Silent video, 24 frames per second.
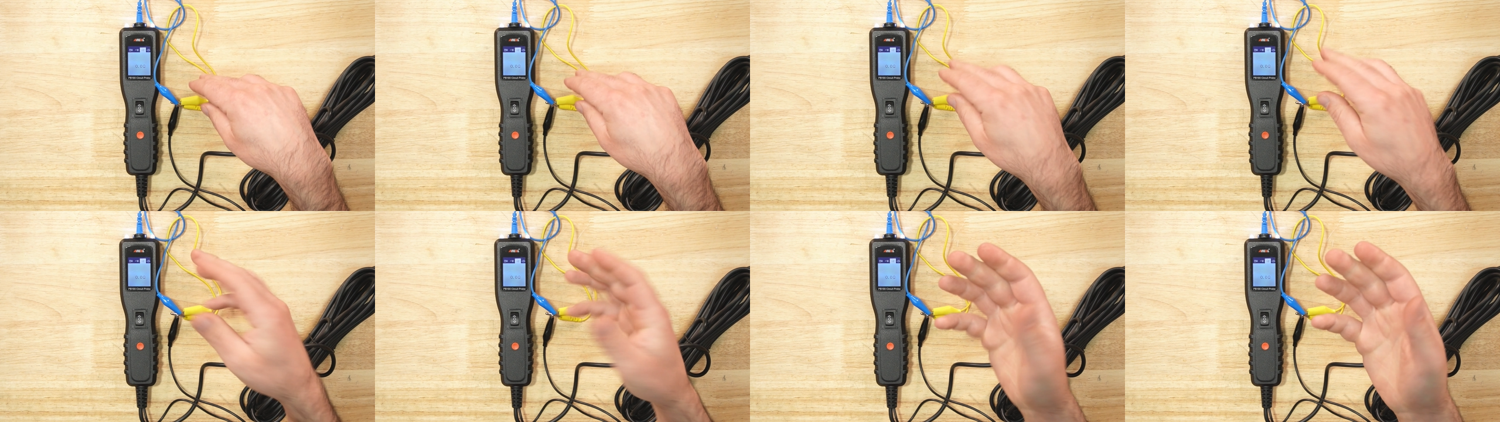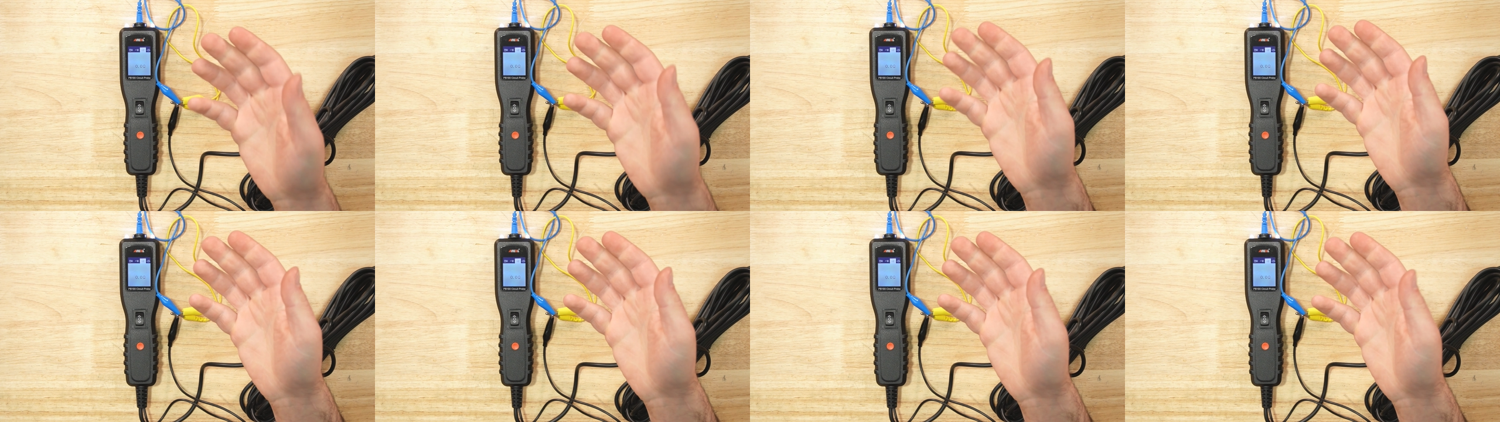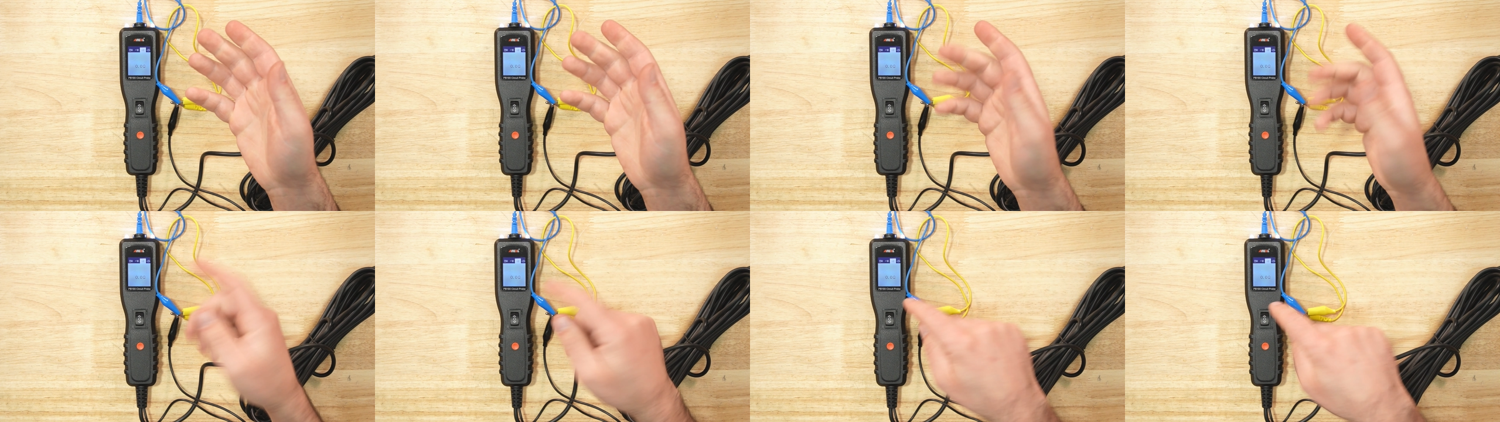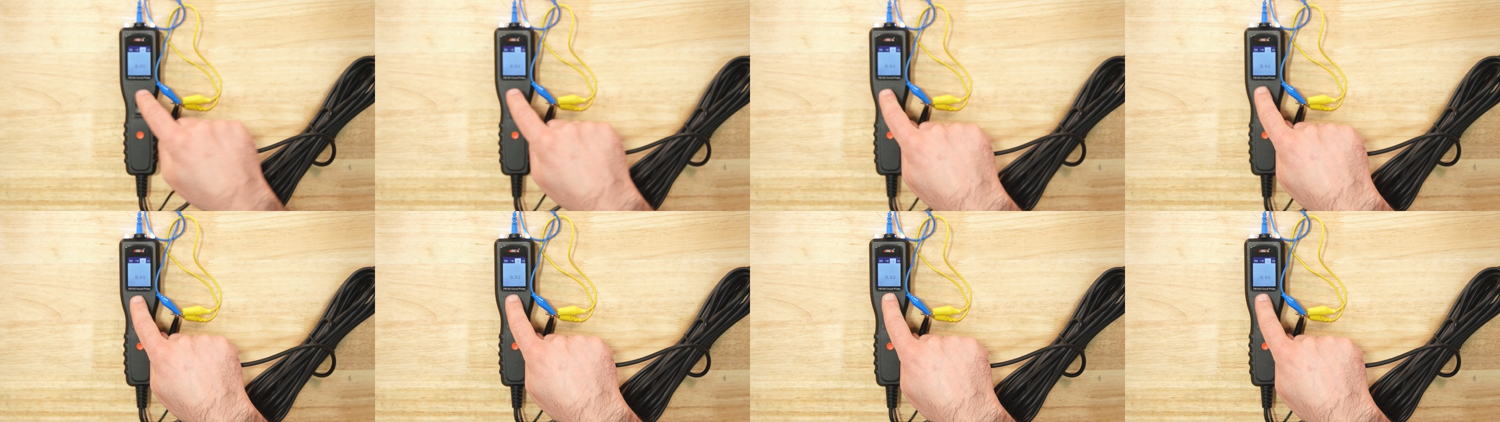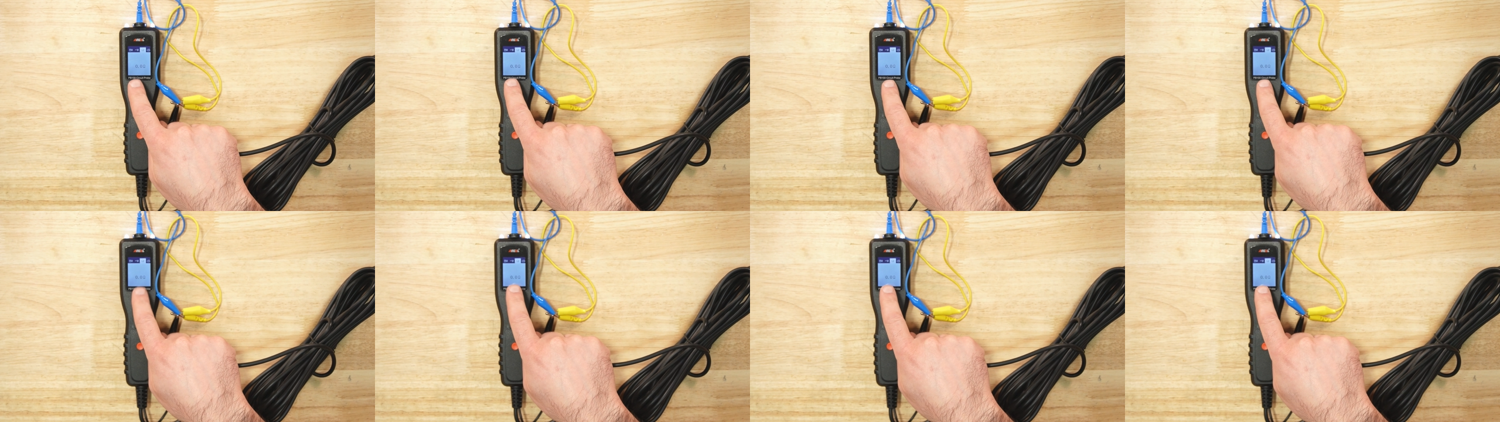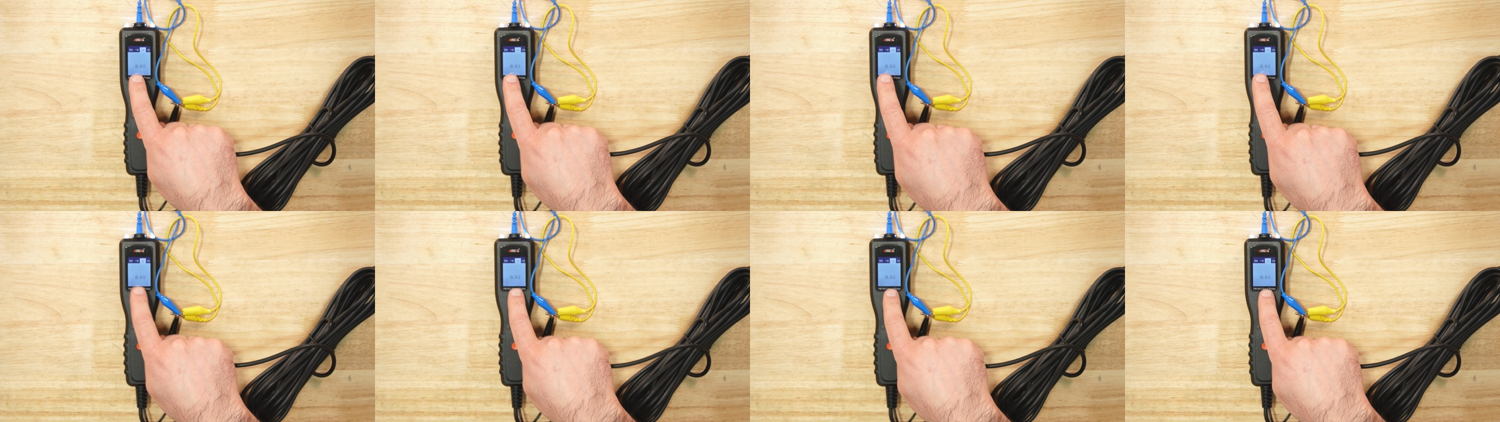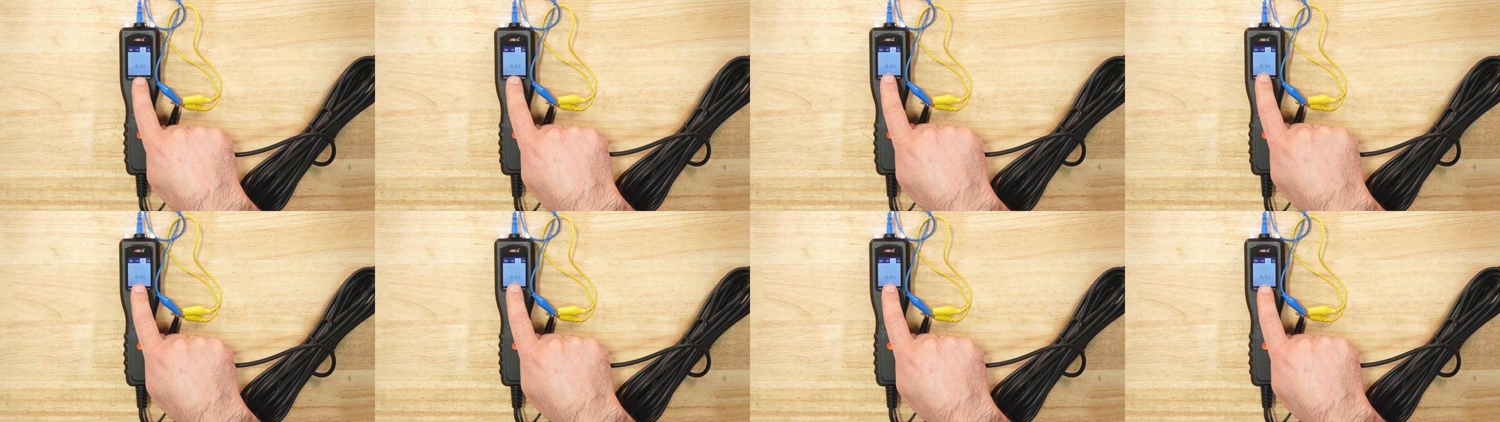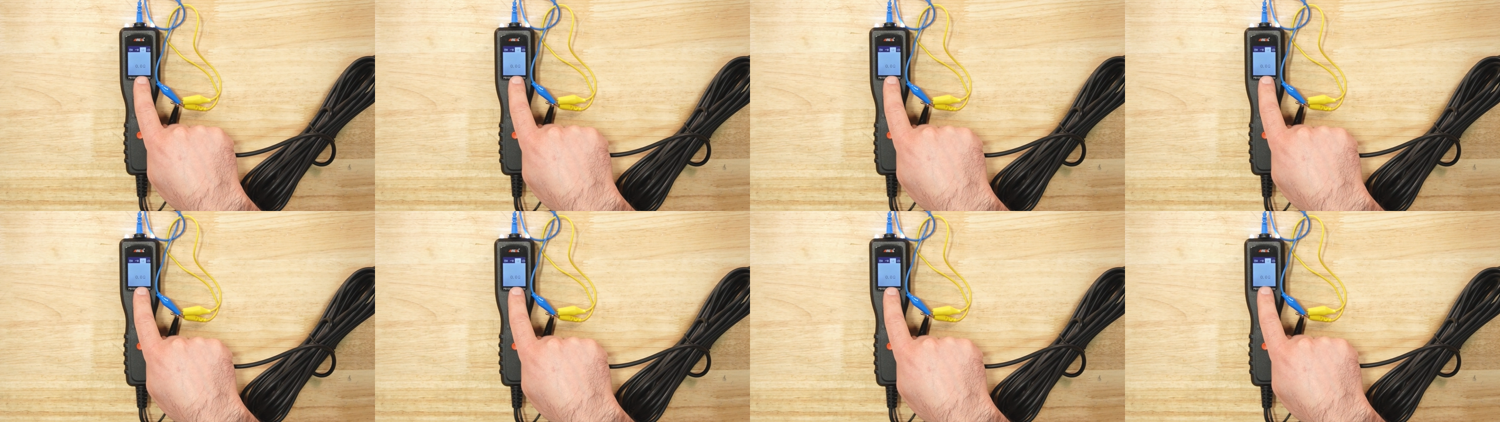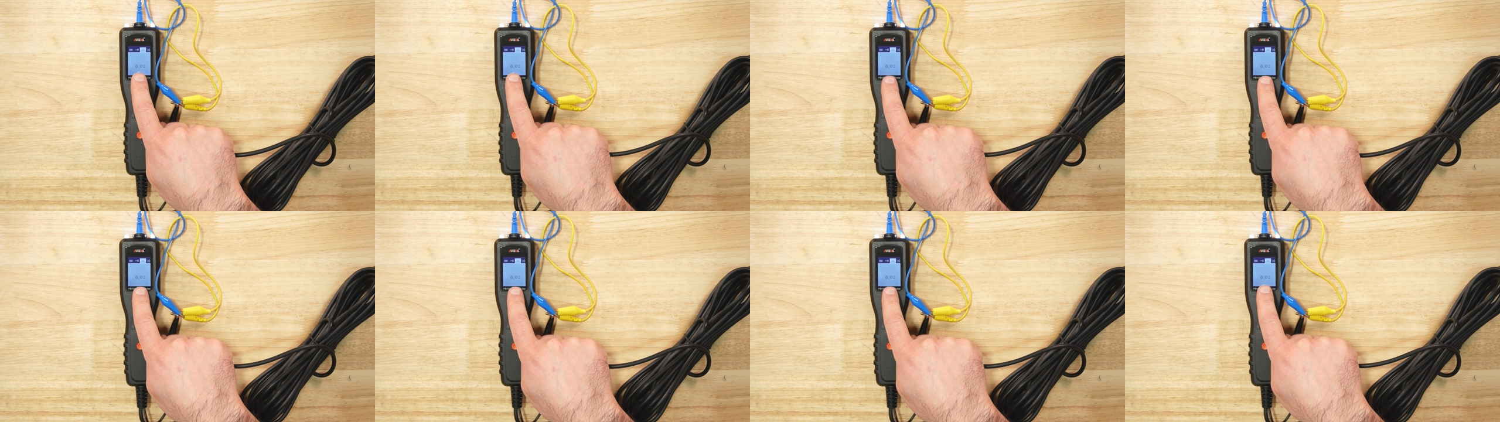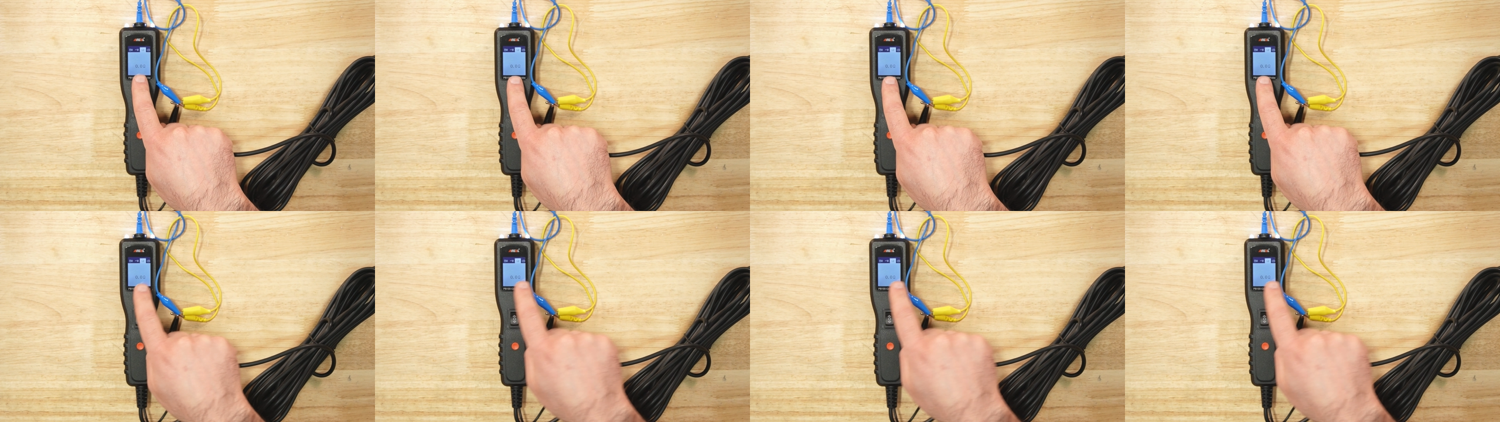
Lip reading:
[unreadable: no face in view]